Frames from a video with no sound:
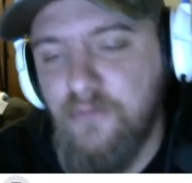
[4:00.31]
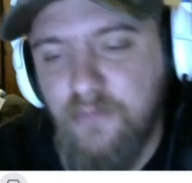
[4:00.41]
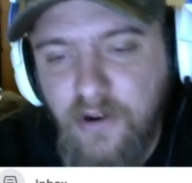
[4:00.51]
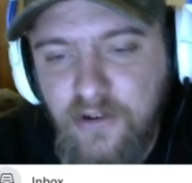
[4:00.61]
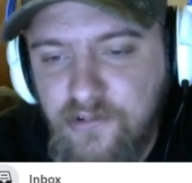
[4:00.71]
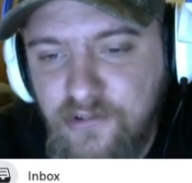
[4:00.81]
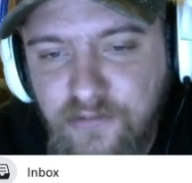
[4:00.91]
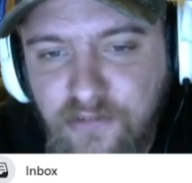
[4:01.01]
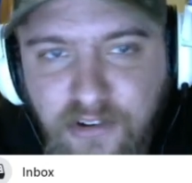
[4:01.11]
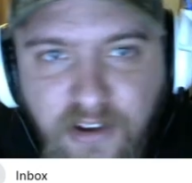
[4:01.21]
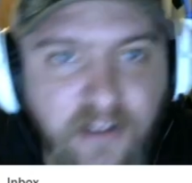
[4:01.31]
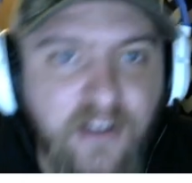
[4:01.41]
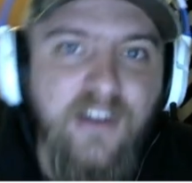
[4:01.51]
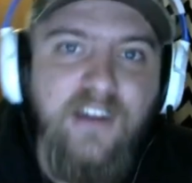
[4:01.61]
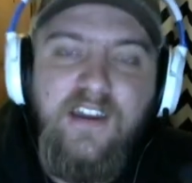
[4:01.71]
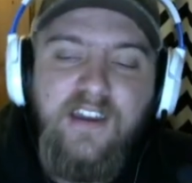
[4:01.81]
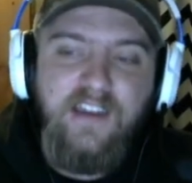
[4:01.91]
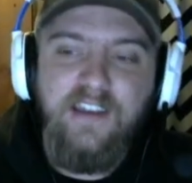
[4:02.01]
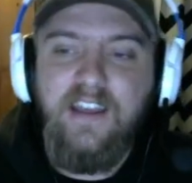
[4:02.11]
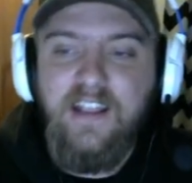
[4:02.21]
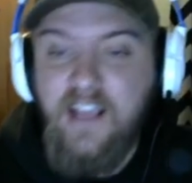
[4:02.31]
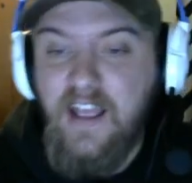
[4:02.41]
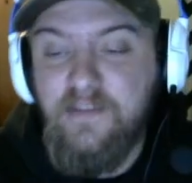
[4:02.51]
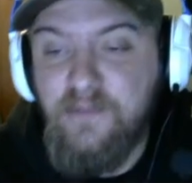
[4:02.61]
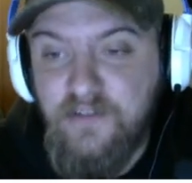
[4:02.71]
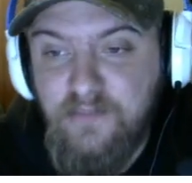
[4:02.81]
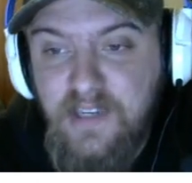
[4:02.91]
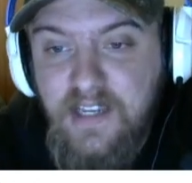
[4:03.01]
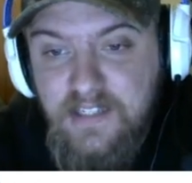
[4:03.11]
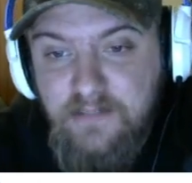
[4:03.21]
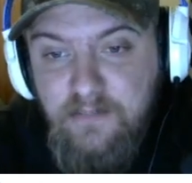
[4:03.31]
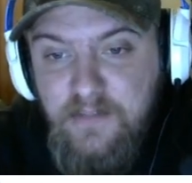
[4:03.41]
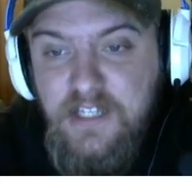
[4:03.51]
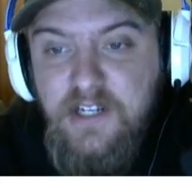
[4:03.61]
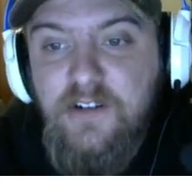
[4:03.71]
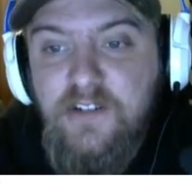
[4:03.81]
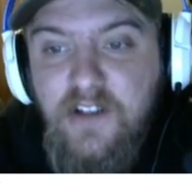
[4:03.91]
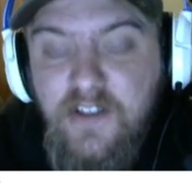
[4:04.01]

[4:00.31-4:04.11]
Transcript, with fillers: market's different now. Yeah, that's a bunch of BS. These cars,